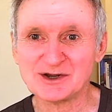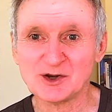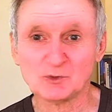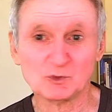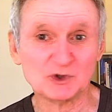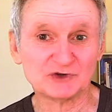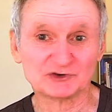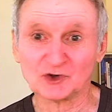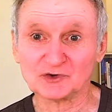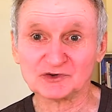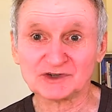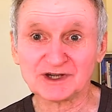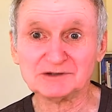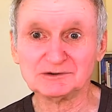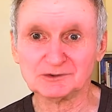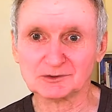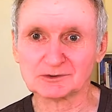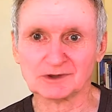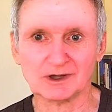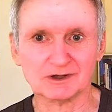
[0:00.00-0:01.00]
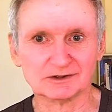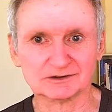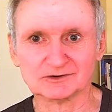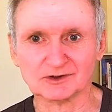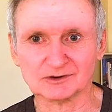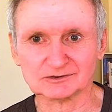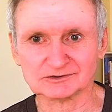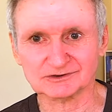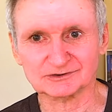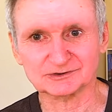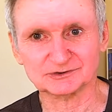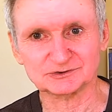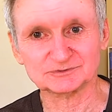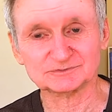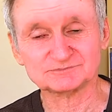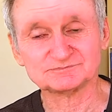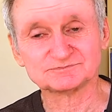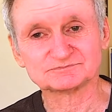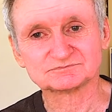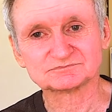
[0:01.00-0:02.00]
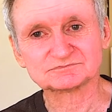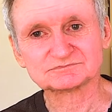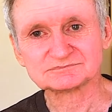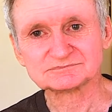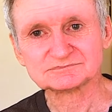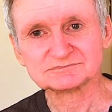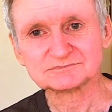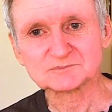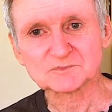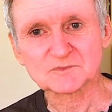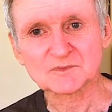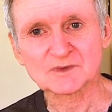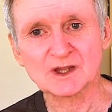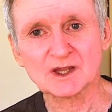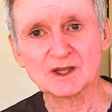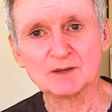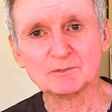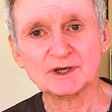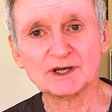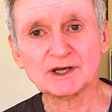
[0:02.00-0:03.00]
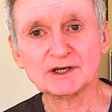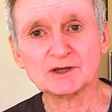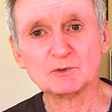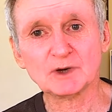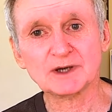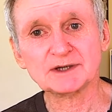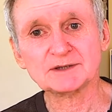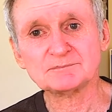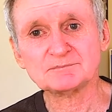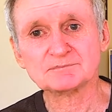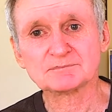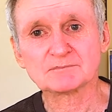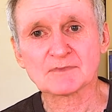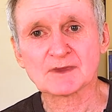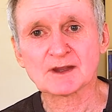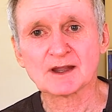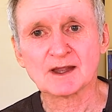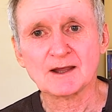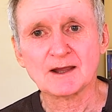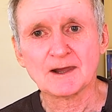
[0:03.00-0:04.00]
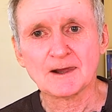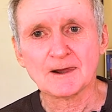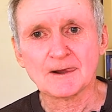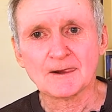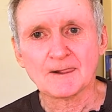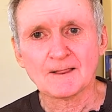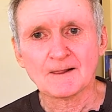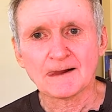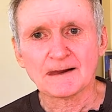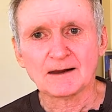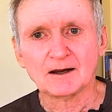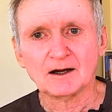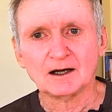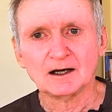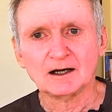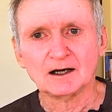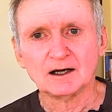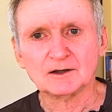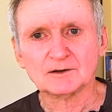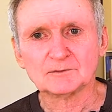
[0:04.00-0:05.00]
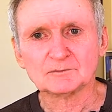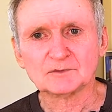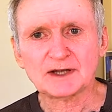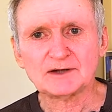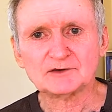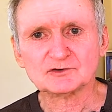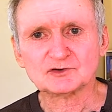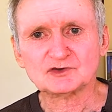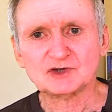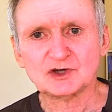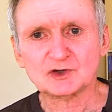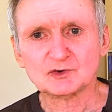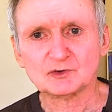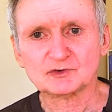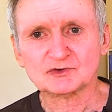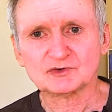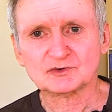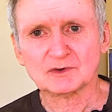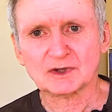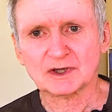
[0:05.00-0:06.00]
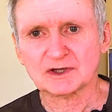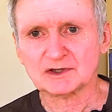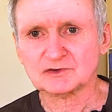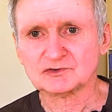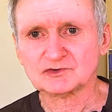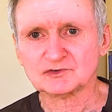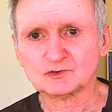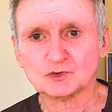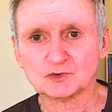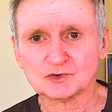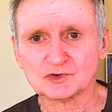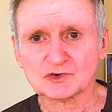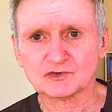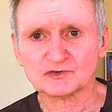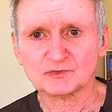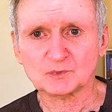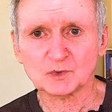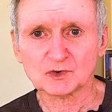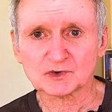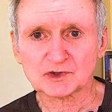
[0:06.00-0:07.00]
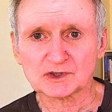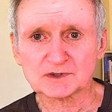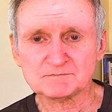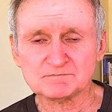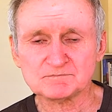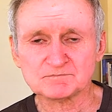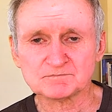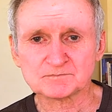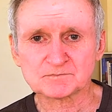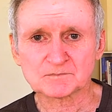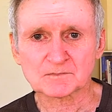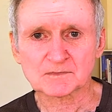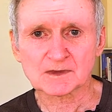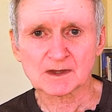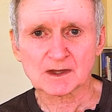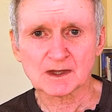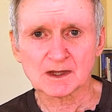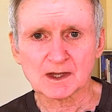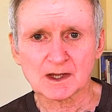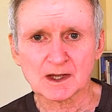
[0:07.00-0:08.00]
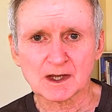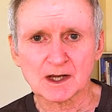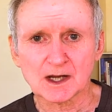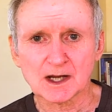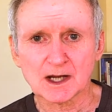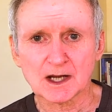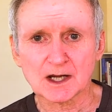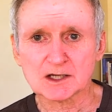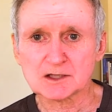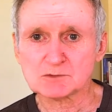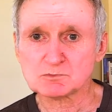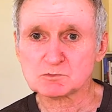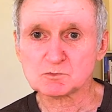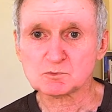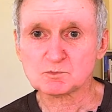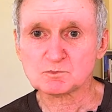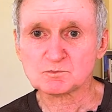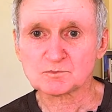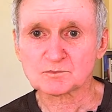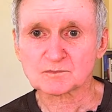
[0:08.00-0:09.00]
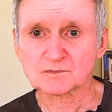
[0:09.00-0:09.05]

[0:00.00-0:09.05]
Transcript: Which I did look like Doctor Who. But anyway, I'm going to tell you a, a story this morning. Um,